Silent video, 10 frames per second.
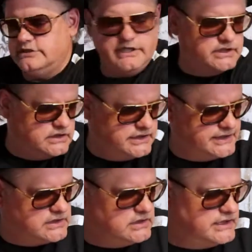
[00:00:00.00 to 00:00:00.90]

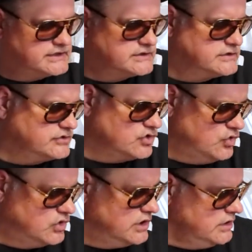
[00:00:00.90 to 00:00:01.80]
JLA
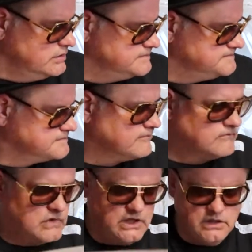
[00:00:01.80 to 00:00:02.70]
collector.
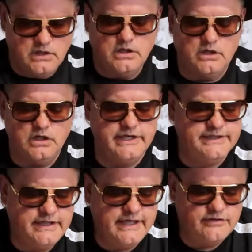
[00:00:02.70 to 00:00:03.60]
All
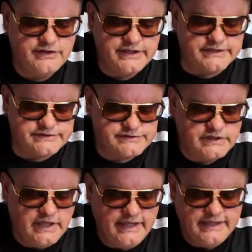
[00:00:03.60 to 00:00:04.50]
right, now
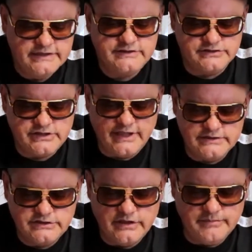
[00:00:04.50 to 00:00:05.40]
this is a
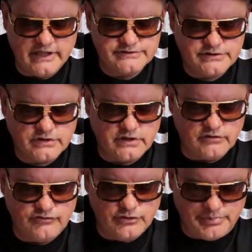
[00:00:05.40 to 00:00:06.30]
Shang-Chi Master
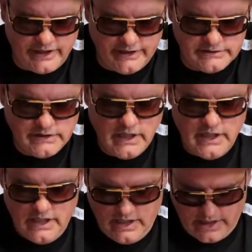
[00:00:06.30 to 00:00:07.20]
Kung Fu page.
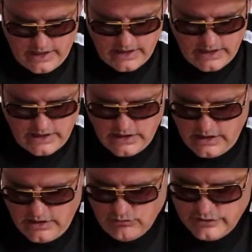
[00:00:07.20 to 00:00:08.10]
And
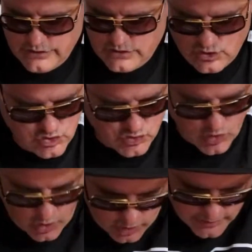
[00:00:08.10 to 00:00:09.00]
it was
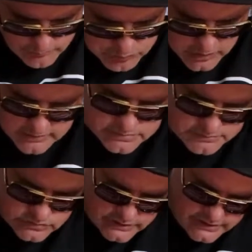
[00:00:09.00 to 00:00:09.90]
drawn
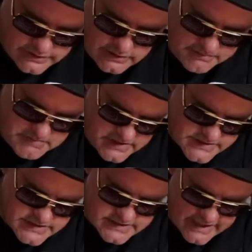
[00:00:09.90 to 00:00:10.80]
probably in the
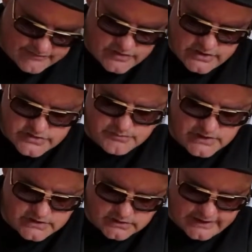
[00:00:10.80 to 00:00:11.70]
mid-70s,
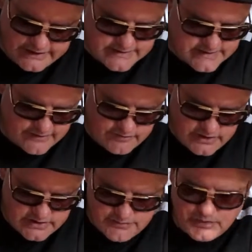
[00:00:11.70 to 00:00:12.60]
mid to late
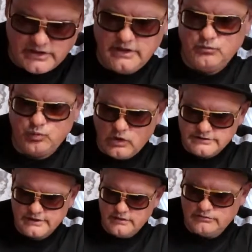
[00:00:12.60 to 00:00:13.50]
70s, but it
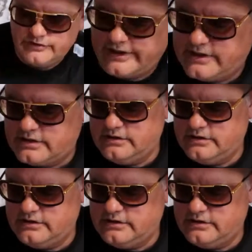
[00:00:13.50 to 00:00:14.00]
wasn't, it was like